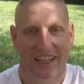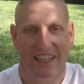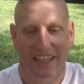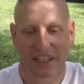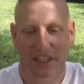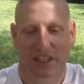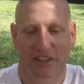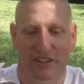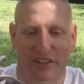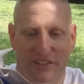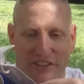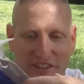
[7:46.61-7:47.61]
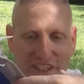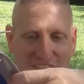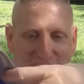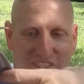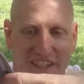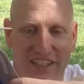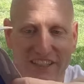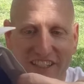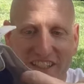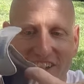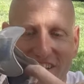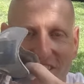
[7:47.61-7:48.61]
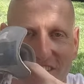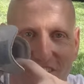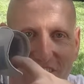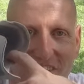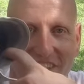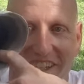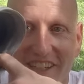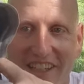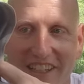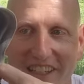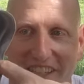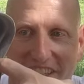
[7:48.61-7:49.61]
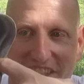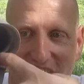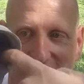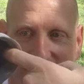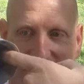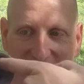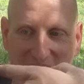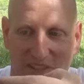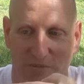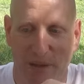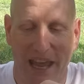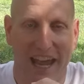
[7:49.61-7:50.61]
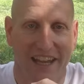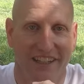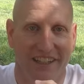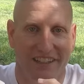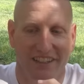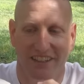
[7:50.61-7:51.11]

getting there's inside the collar is this padded